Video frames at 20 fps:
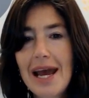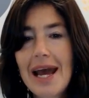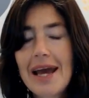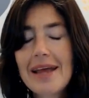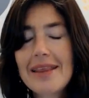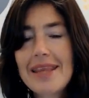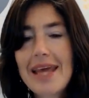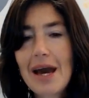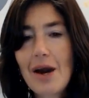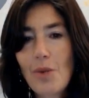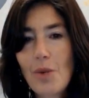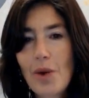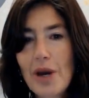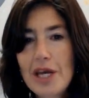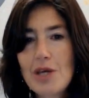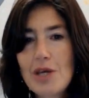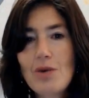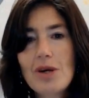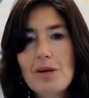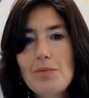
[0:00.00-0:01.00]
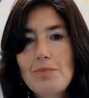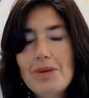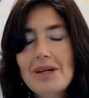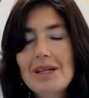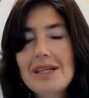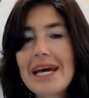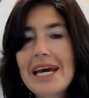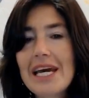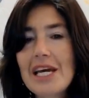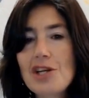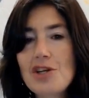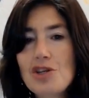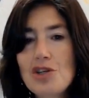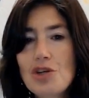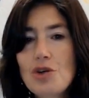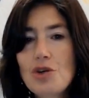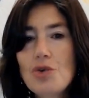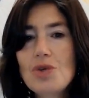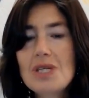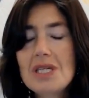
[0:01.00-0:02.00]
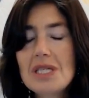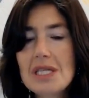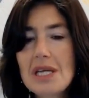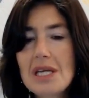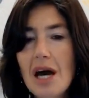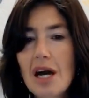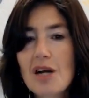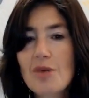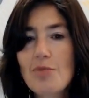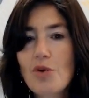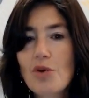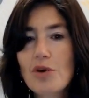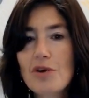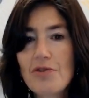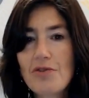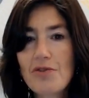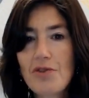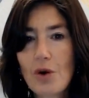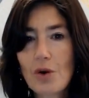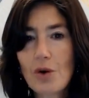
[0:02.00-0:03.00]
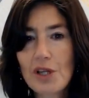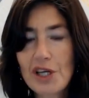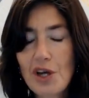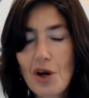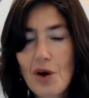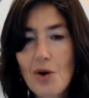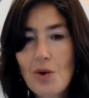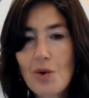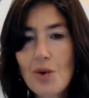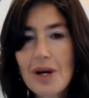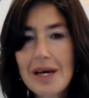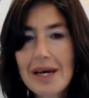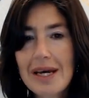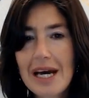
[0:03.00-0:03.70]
And that way you can build a two-fund portfolio,